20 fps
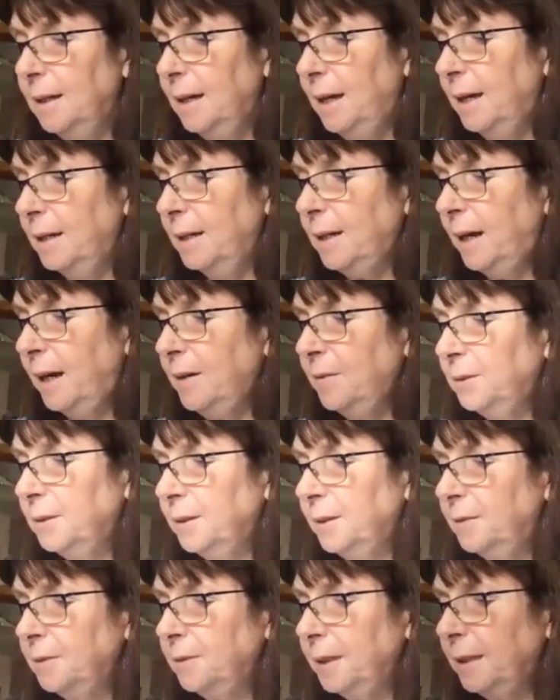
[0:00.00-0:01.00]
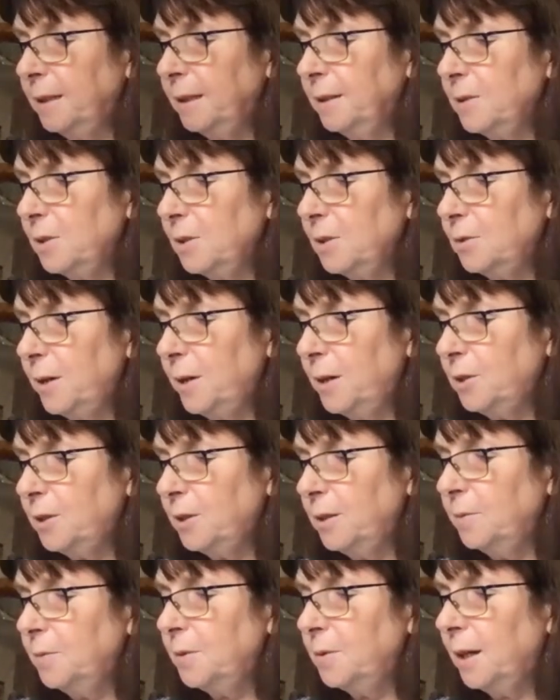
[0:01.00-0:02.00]
And I have a lovely
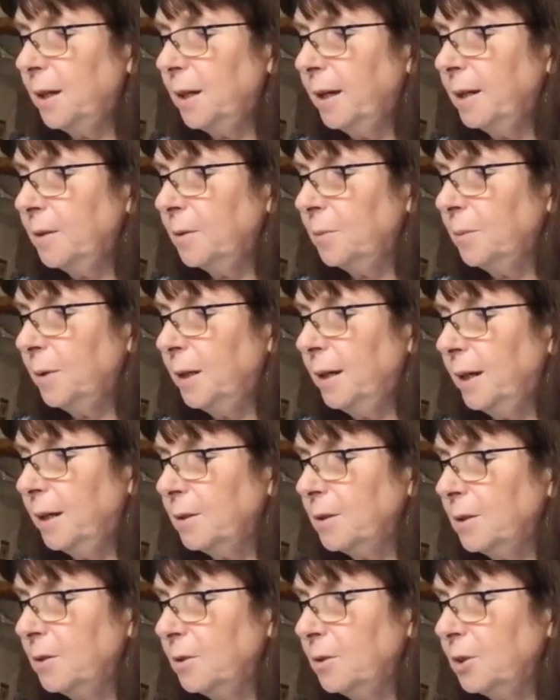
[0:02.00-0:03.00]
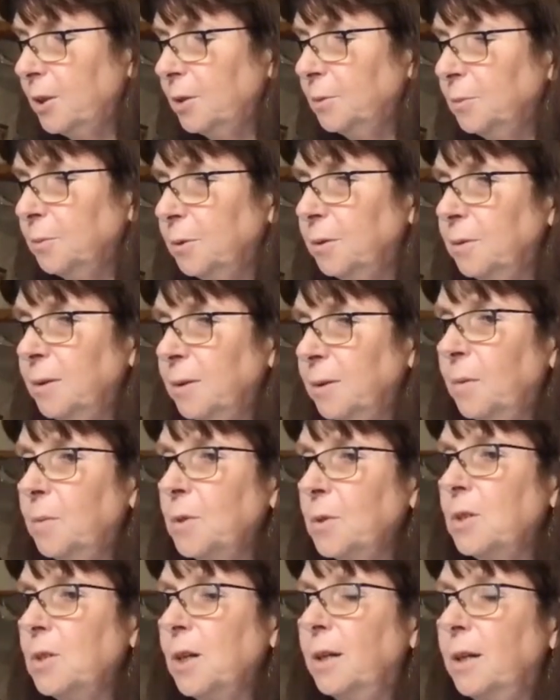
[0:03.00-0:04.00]
illustration of Diana reading to children that
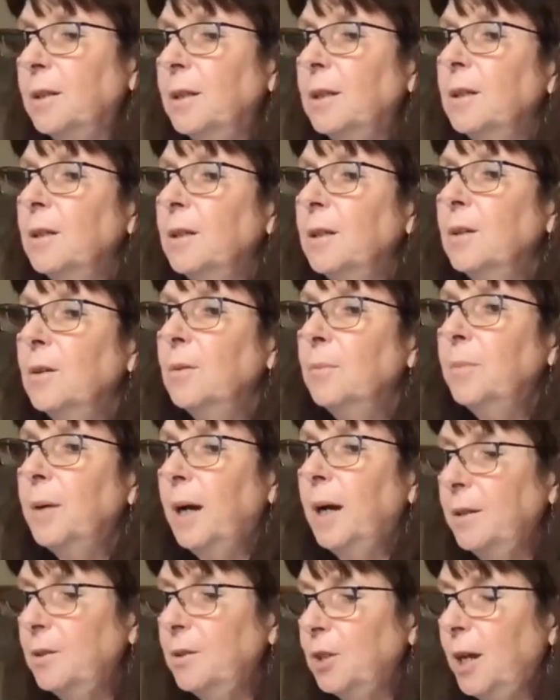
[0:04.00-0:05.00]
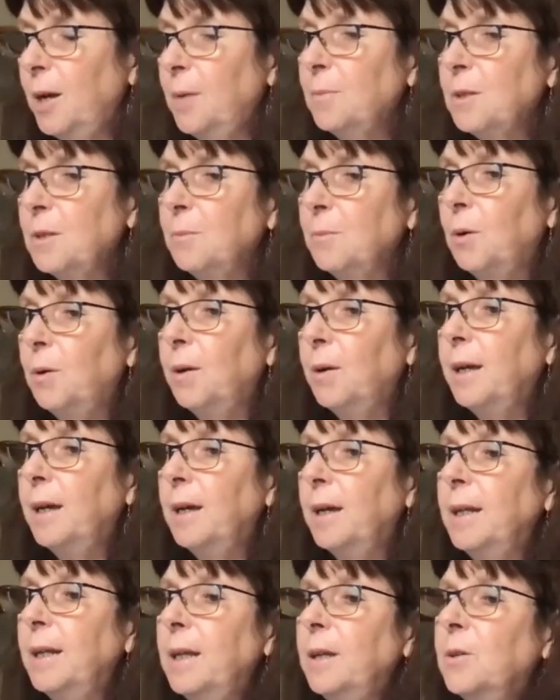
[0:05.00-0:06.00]
was done by James Murray,
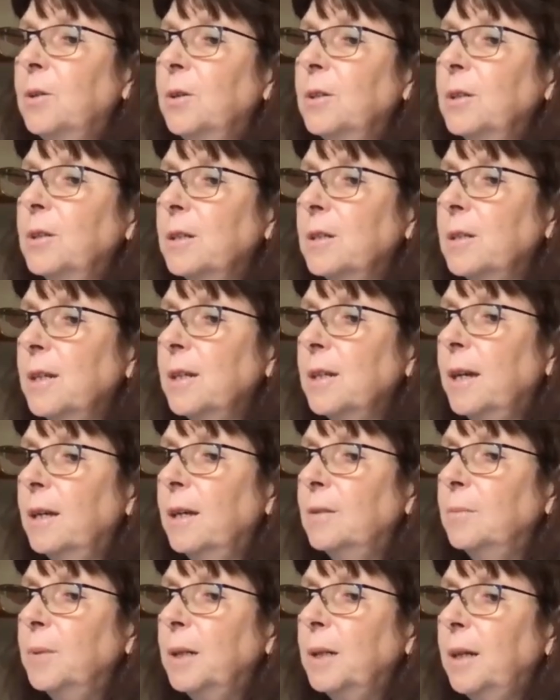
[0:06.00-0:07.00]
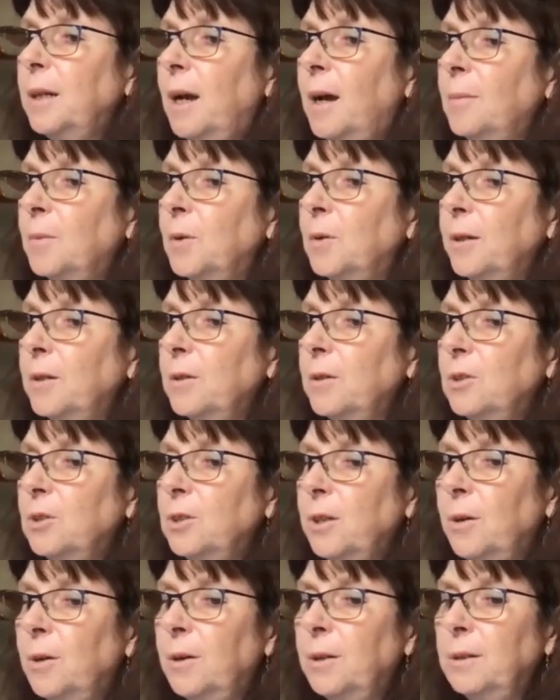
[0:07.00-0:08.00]
and he couldn't attend, but I'm going to share